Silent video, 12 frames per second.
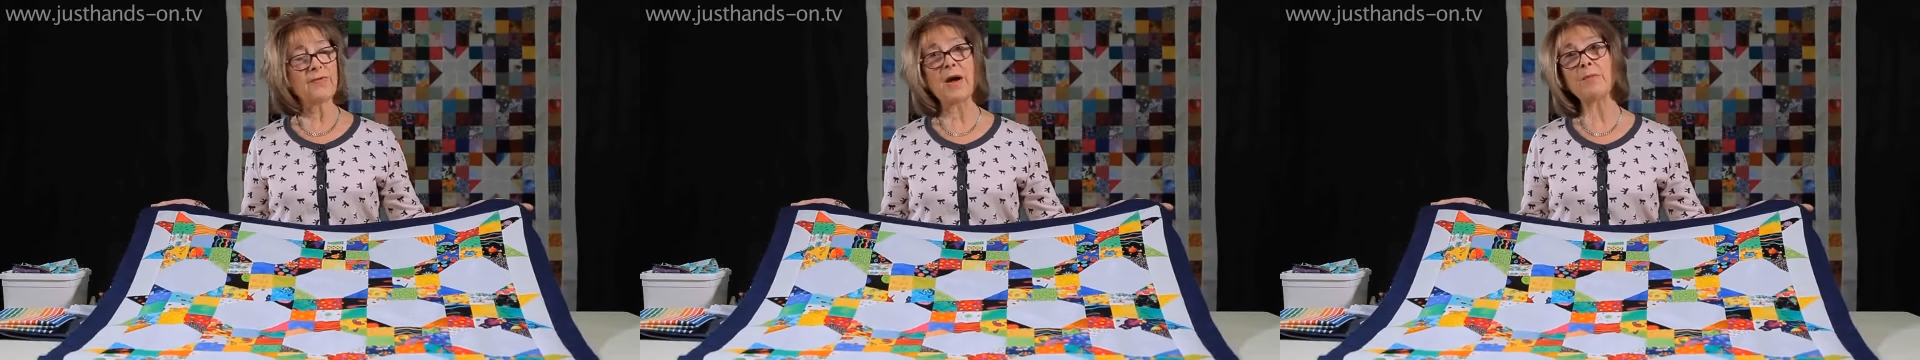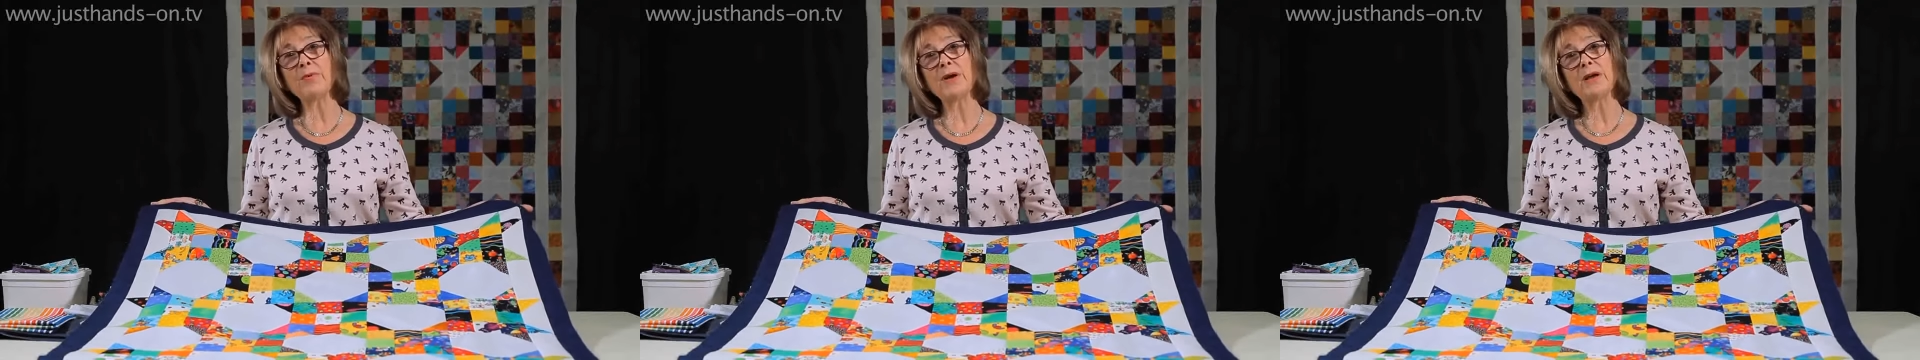
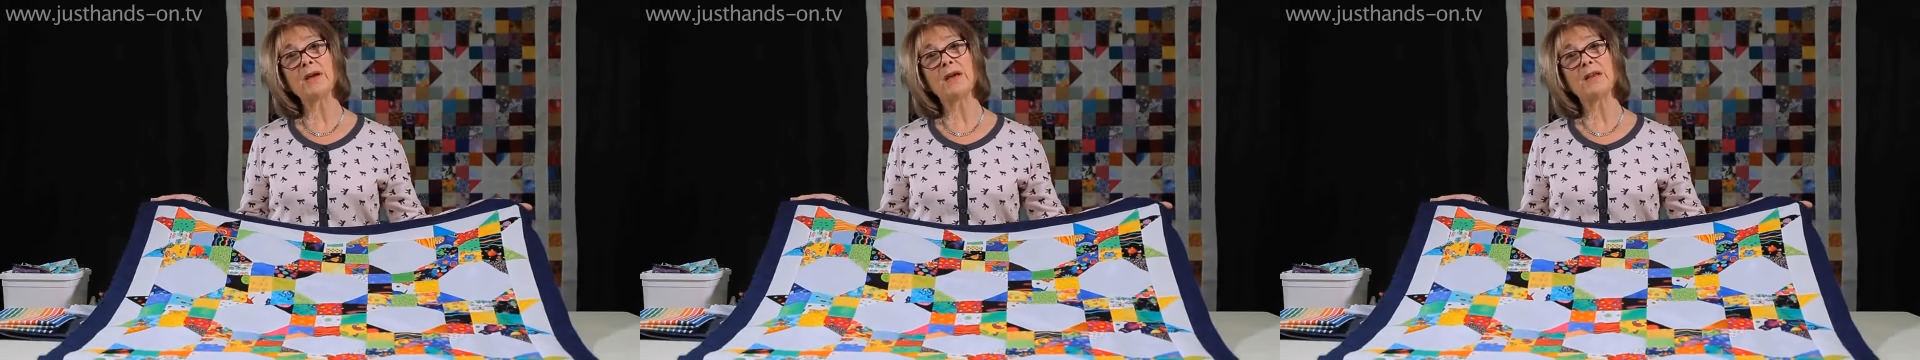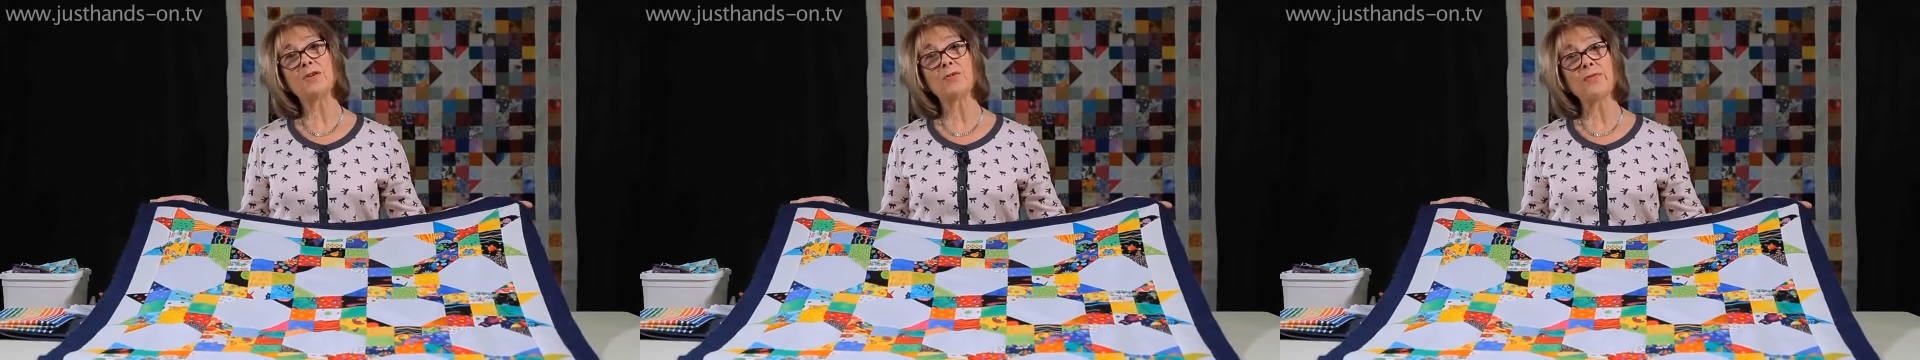fabric
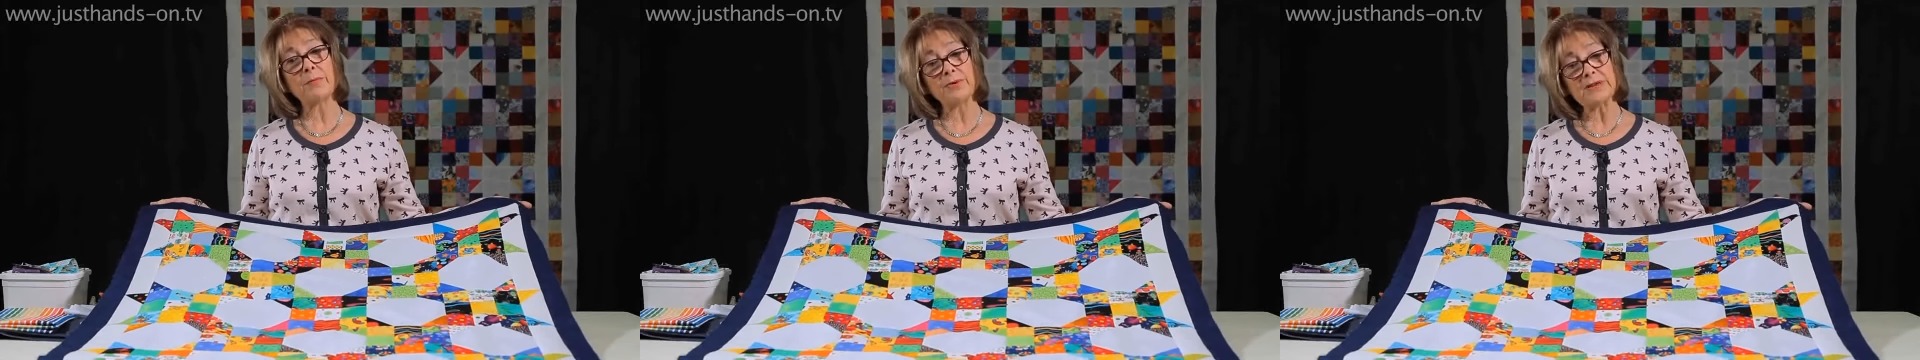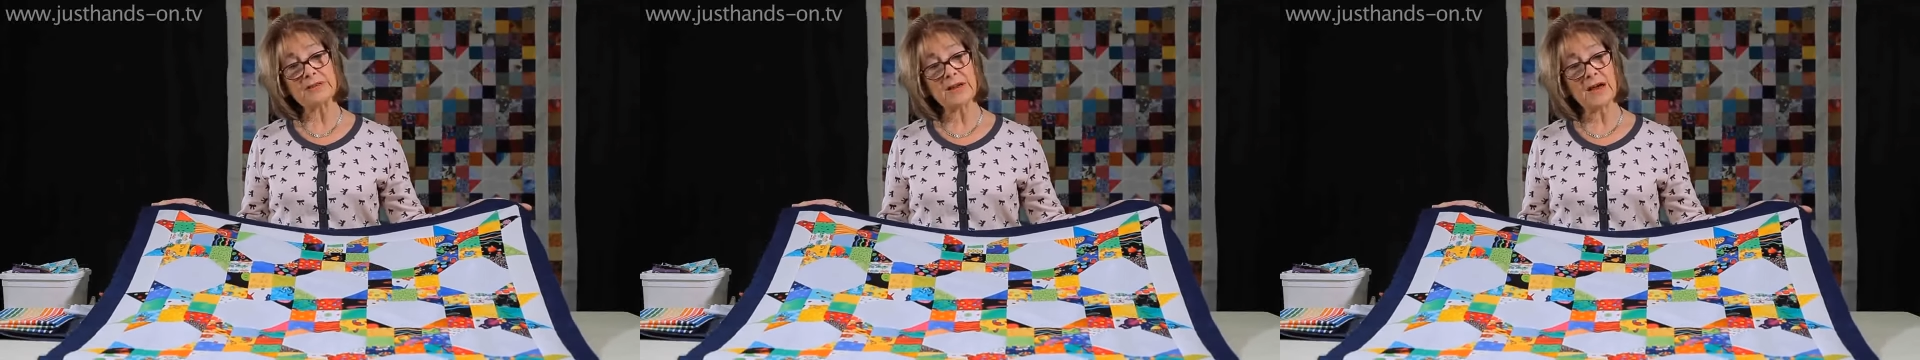in your
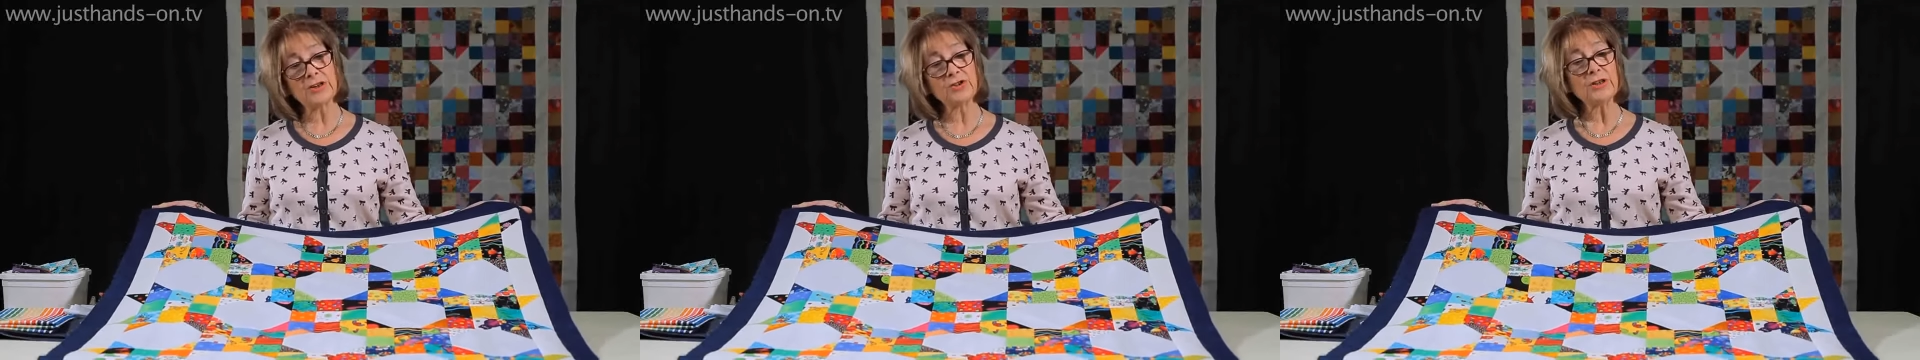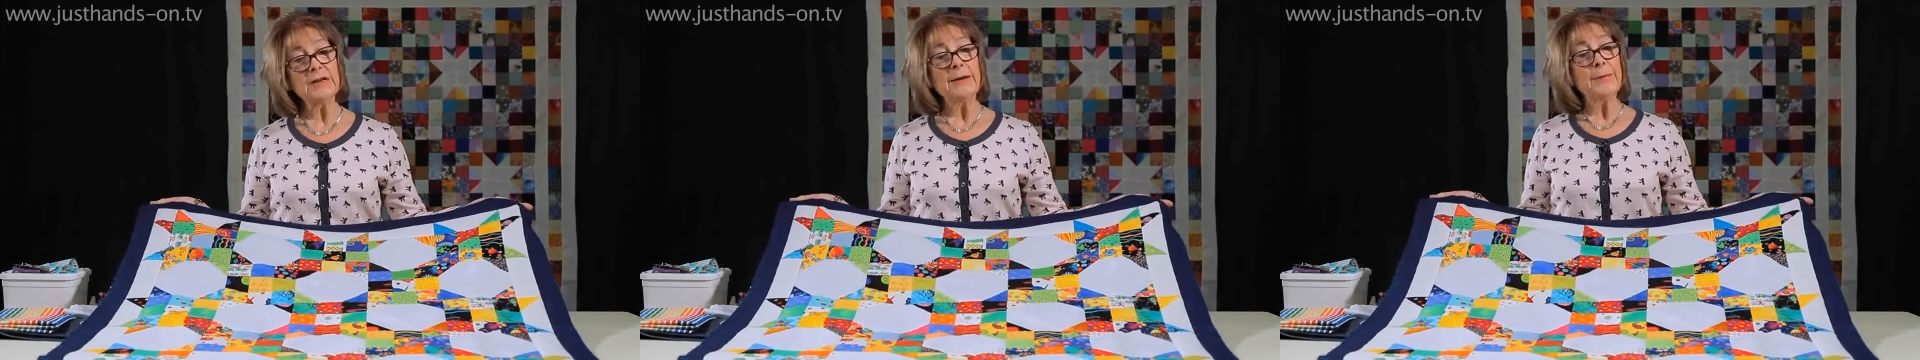fabric stash,